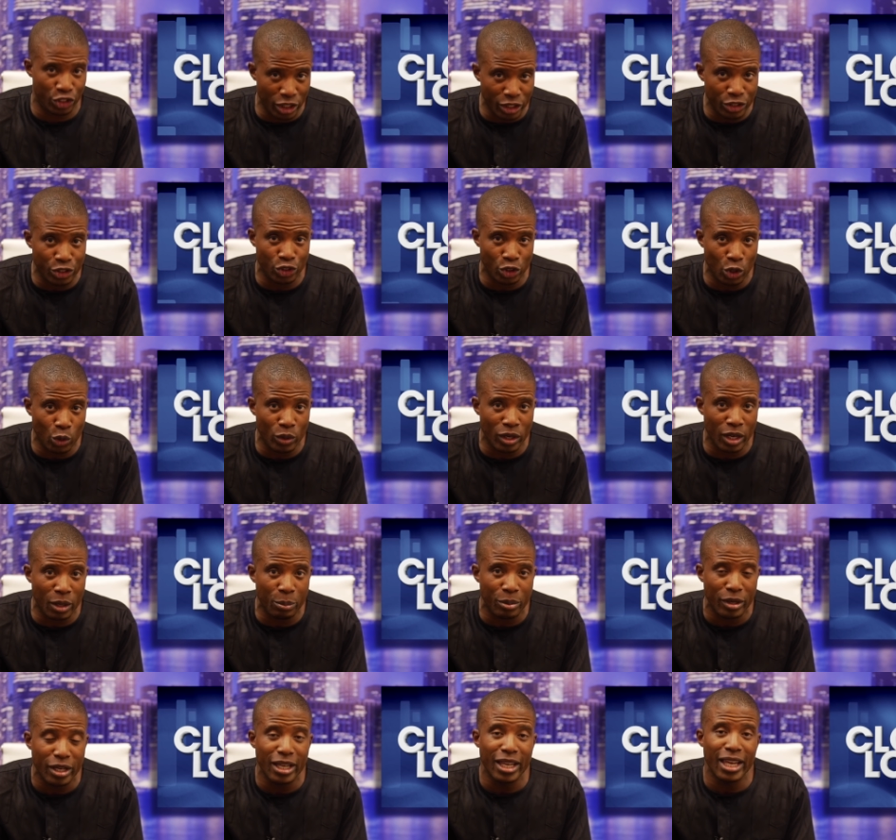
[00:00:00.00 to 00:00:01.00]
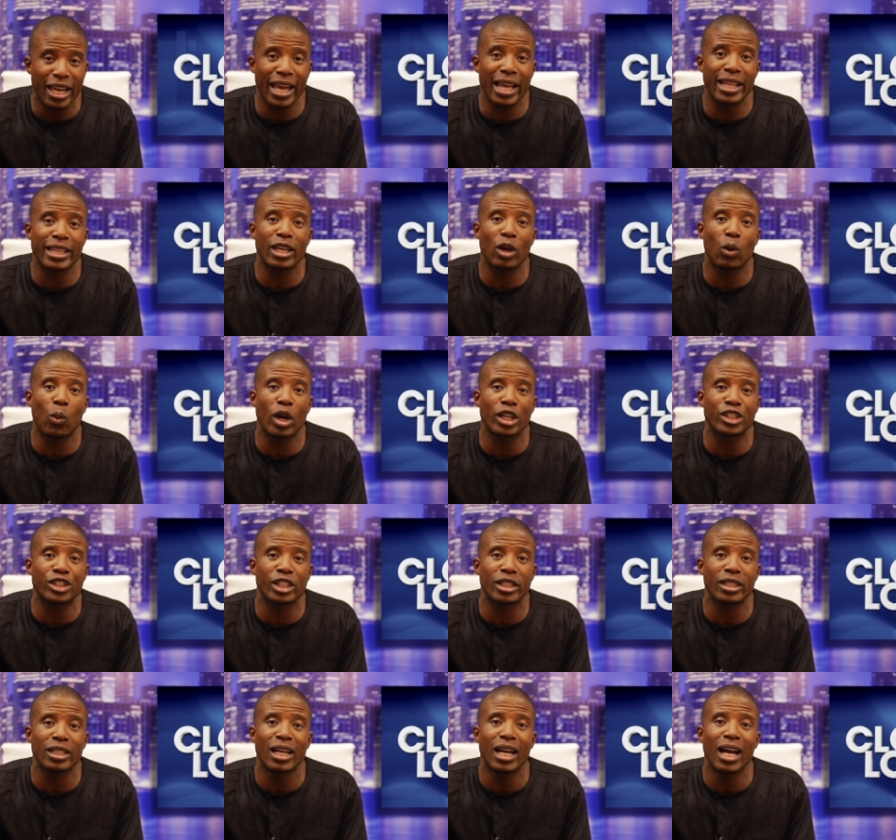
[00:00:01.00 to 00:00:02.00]
just shown up and they're
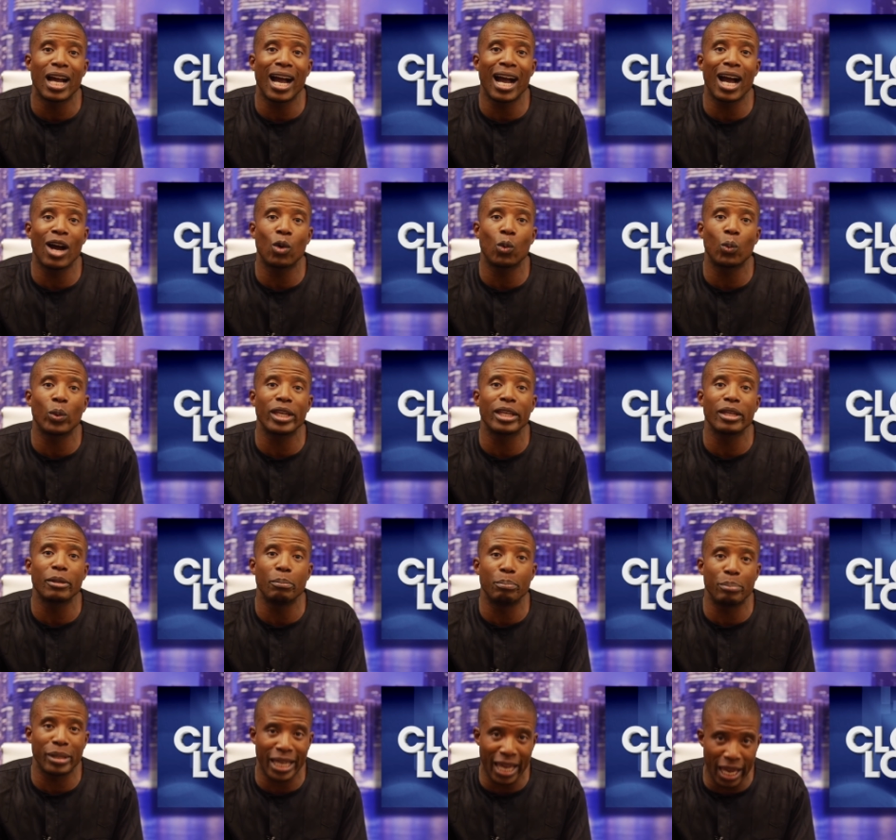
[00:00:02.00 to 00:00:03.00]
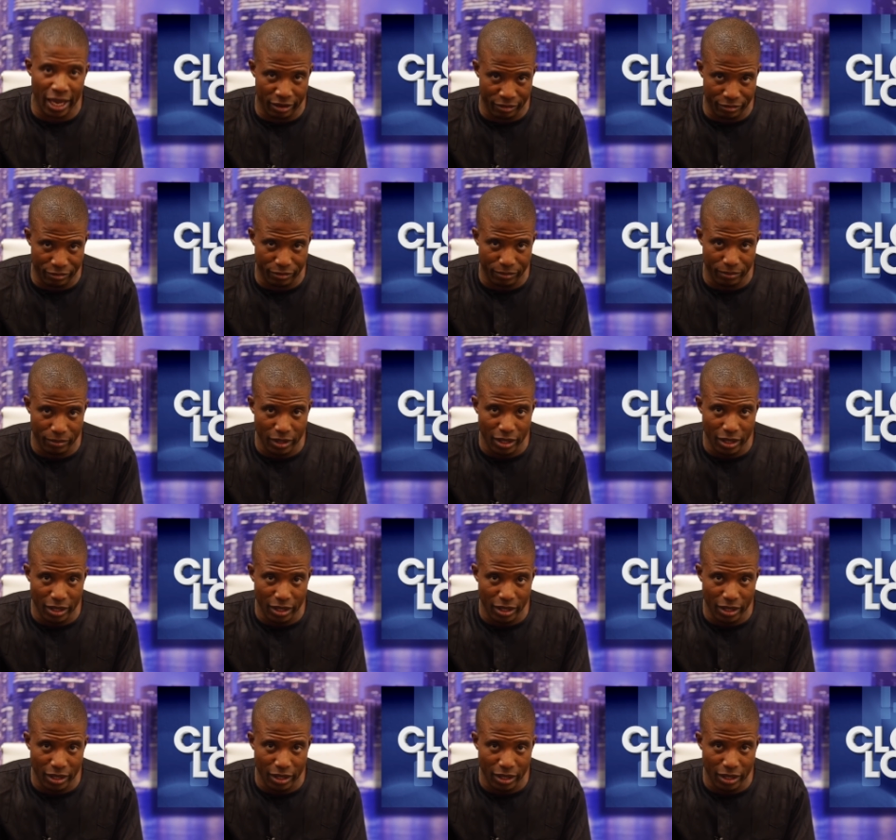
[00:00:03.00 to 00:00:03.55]
watching how we behave.